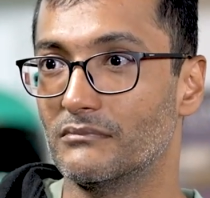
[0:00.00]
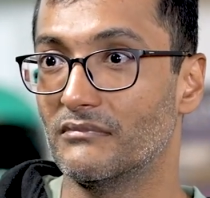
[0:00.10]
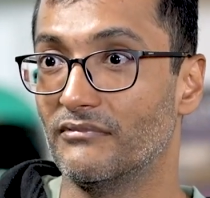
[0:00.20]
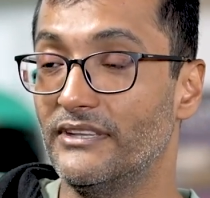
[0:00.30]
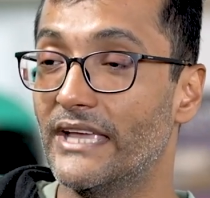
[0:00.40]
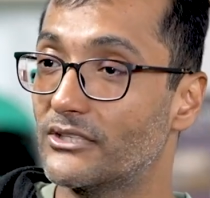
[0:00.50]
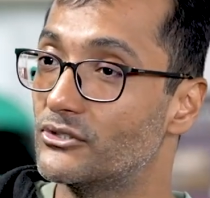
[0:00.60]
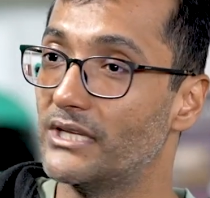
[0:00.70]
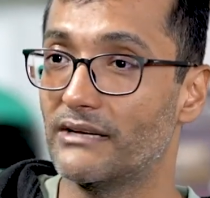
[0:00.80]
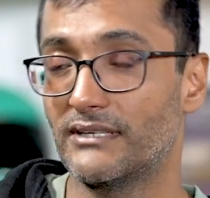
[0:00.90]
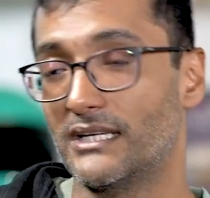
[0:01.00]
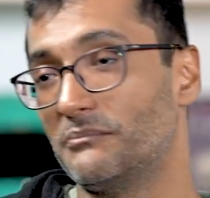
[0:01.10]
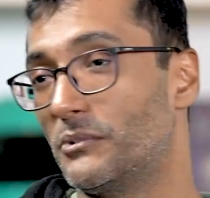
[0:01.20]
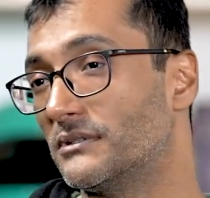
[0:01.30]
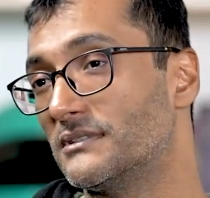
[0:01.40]
We actually have a
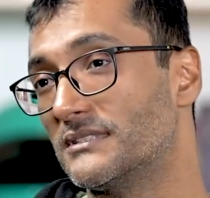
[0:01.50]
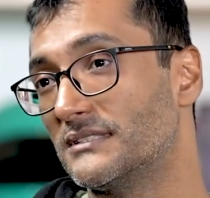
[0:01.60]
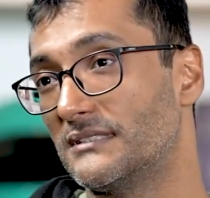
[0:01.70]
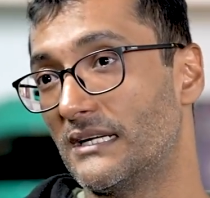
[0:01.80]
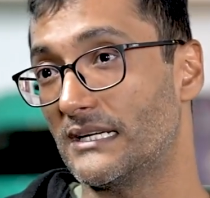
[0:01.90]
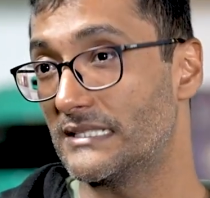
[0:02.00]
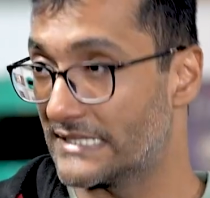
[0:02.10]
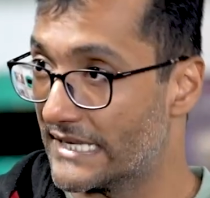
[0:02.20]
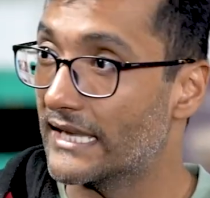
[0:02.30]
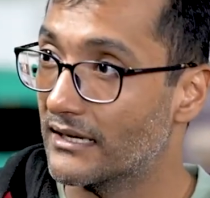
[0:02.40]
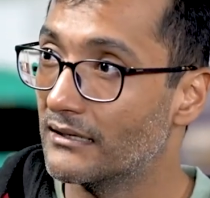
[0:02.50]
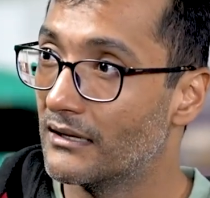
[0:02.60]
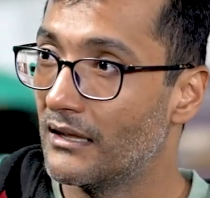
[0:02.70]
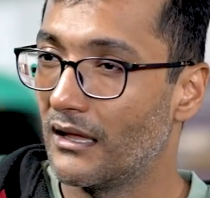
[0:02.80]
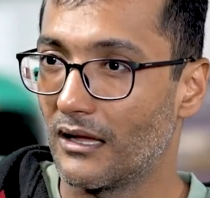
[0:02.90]
hypothesis that at scale,
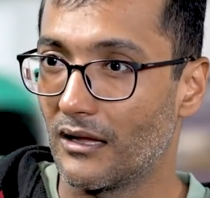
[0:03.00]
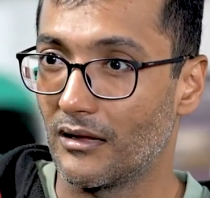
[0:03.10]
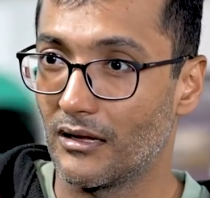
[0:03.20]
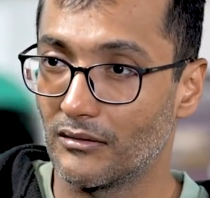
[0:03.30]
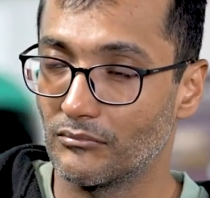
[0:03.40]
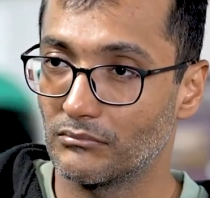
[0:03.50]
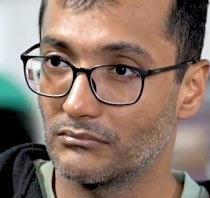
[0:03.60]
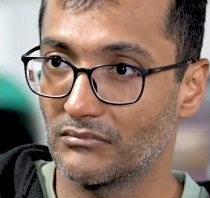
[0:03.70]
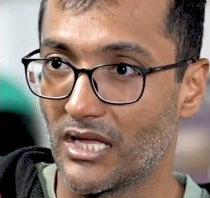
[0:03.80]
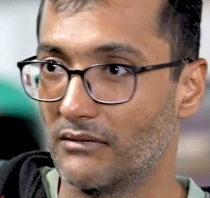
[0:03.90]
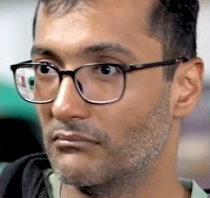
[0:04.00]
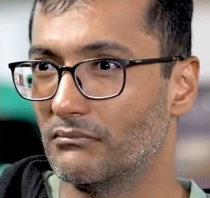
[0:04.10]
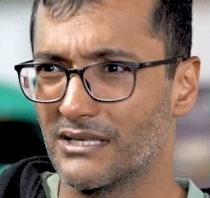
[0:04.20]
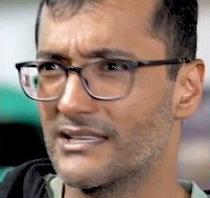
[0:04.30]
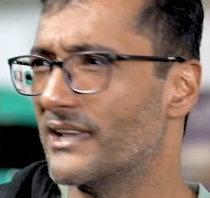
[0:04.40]
and
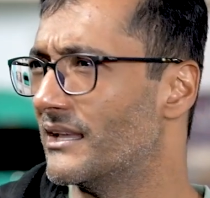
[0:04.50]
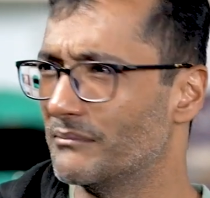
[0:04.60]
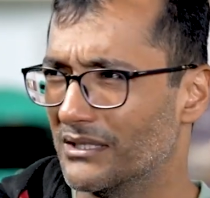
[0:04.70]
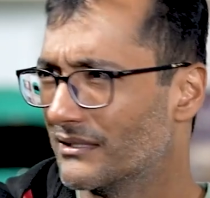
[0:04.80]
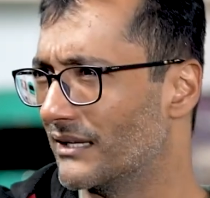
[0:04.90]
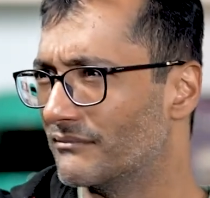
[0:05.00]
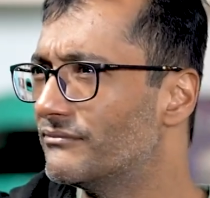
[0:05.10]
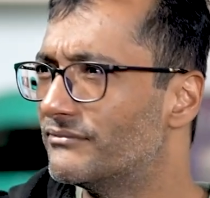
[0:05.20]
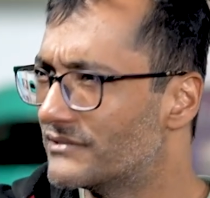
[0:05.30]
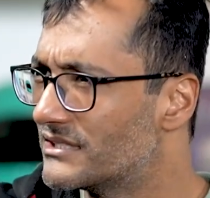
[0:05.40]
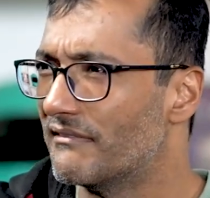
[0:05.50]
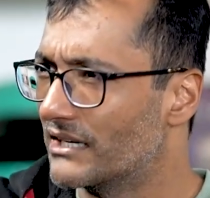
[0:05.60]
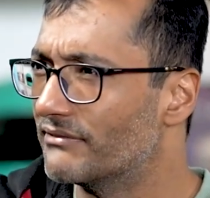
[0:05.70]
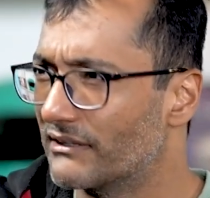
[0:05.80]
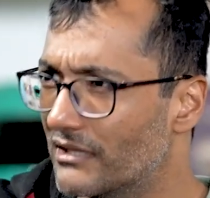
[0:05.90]
by scale I mean like
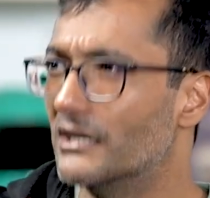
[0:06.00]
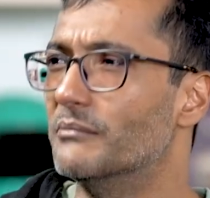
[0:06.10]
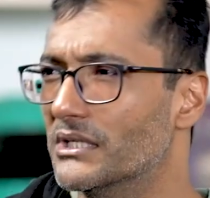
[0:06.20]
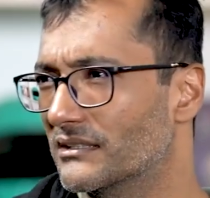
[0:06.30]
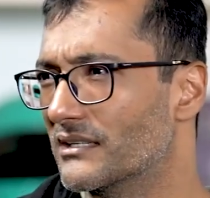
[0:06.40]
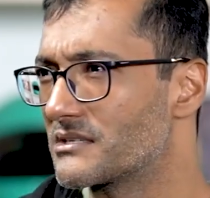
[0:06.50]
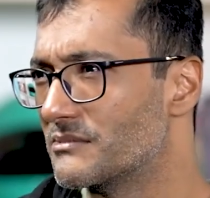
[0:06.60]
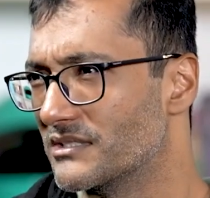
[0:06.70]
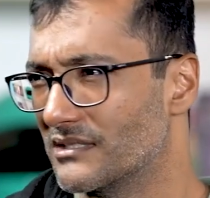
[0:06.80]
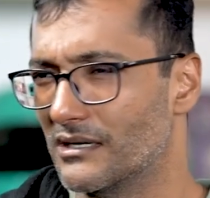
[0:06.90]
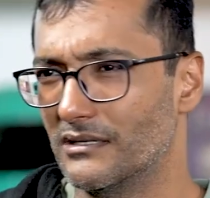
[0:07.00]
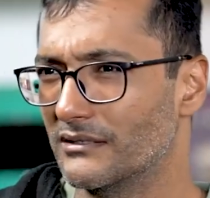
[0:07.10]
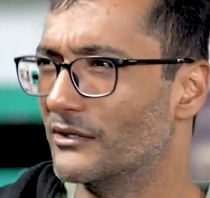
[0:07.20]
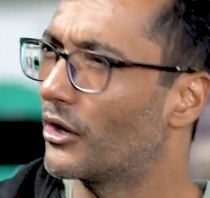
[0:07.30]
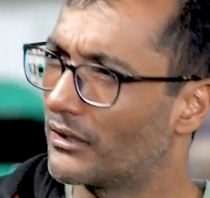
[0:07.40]
75, 100 million customers in the
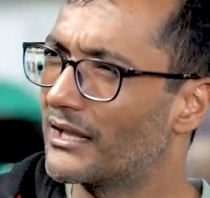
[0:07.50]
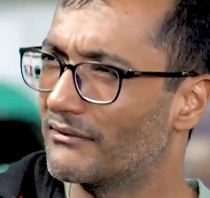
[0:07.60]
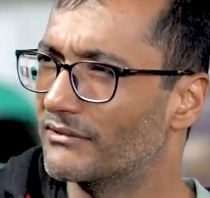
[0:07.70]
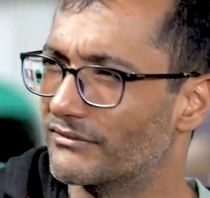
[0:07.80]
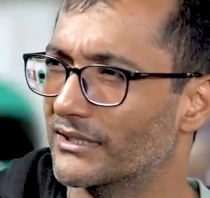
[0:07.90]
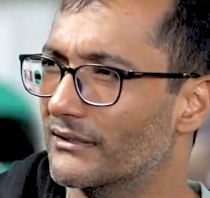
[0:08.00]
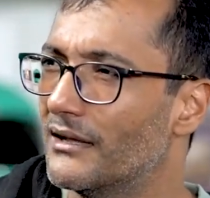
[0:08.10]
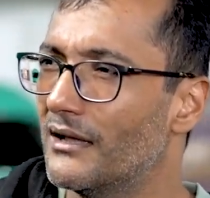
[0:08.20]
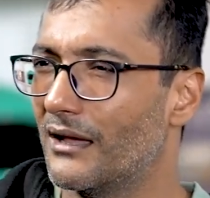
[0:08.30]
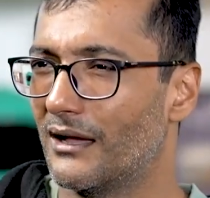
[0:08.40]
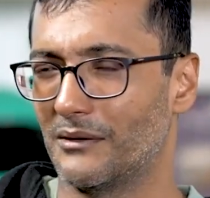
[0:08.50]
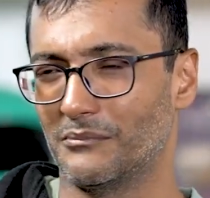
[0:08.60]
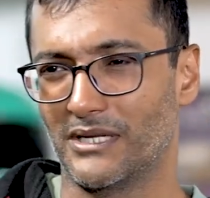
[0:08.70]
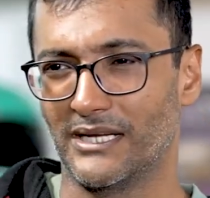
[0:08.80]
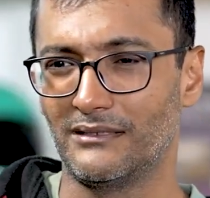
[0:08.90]
country, not 10, 15,
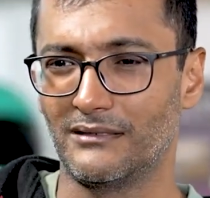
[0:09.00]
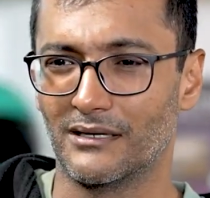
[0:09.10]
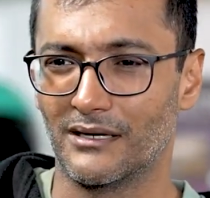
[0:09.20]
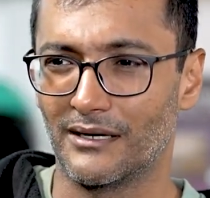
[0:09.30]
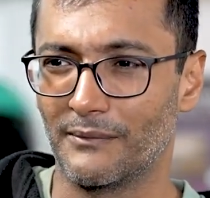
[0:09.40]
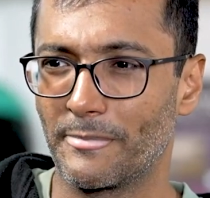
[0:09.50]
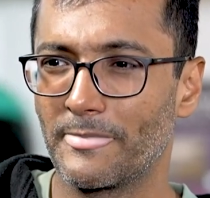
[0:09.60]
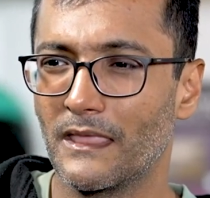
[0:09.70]
right?